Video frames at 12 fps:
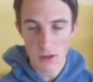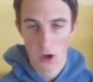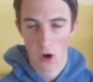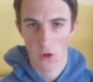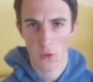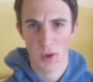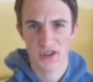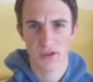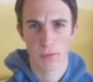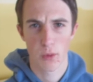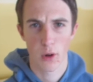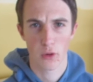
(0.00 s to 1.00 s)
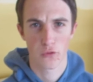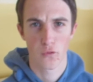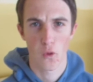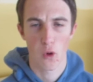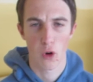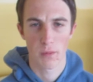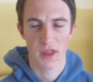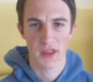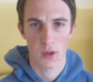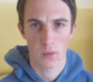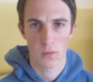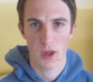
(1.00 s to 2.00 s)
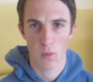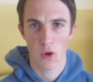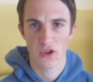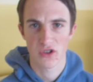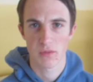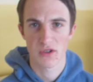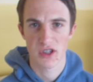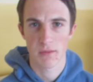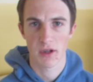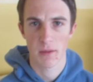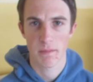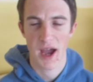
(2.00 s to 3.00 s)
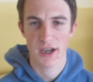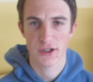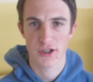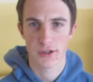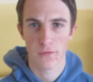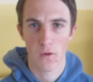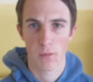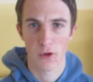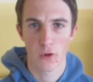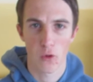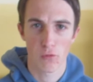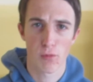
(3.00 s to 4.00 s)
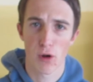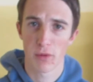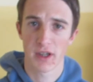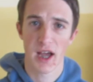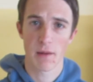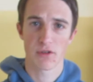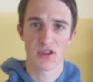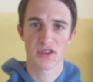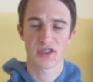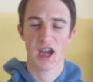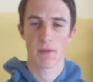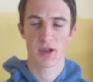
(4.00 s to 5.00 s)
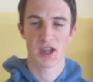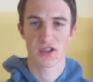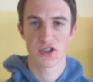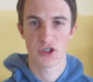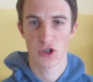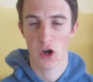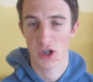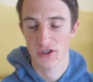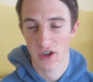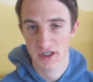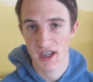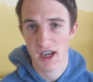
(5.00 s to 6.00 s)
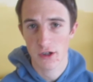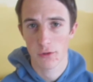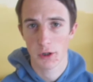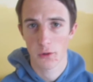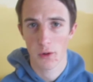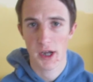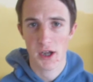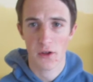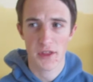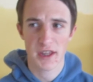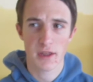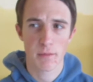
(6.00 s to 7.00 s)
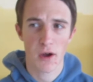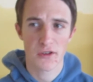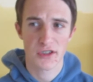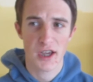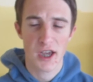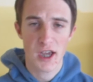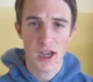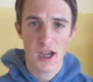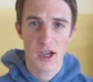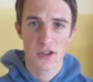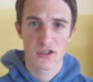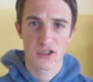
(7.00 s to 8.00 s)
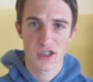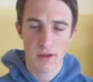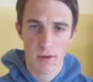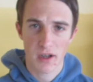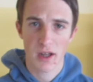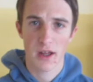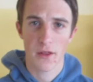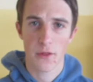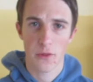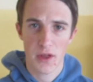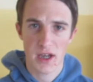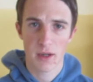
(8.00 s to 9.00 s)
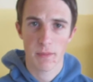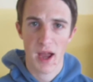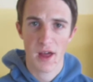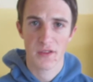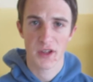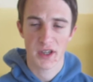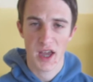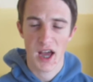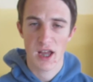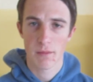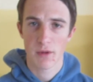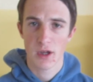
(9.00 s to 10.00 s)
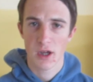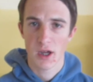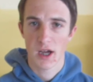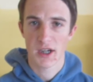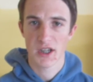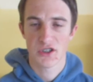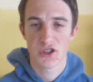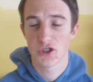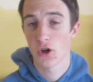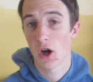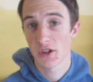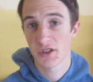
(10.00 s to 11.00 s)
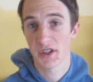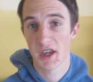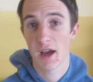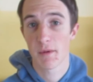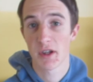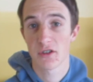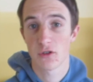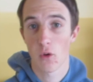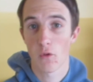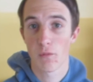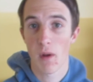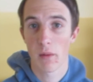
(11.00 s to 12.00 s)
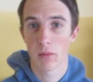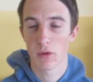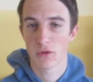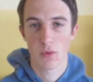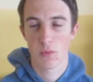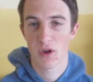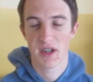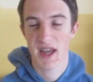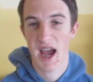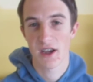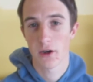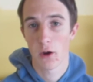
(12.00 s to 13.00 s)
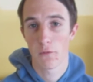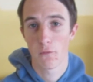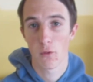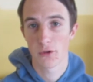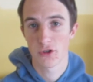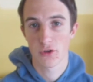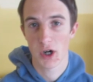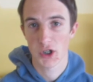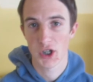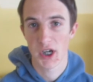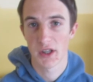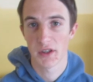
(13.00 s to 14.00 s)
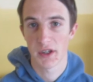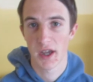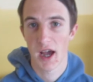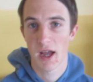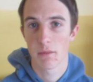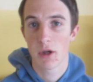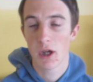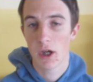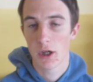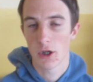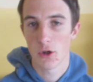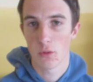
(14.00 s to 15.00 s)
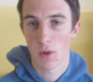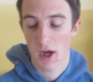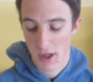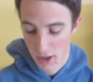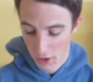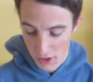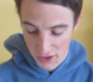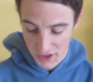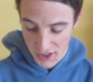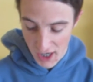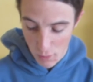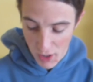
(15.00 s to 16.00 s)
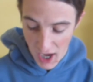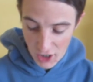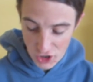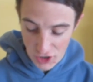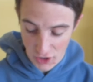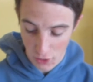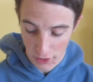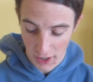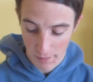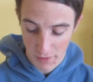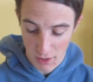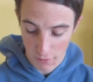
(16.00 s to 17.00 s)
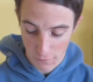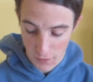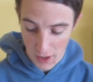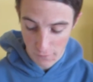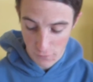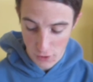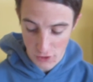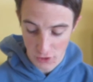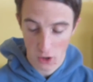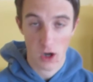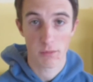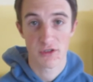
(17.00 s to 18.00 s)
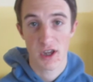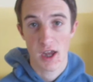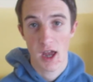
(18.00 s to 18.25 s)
Western Bulldogs forum that there were some similar patches from the North Melbourne game to this game against the Giants. I tend to agree. I think the most similar thing about the game against the Giants and the game against North Melbourne was we really had no forward structure in the game. You see, we actually got it up there a fair few times,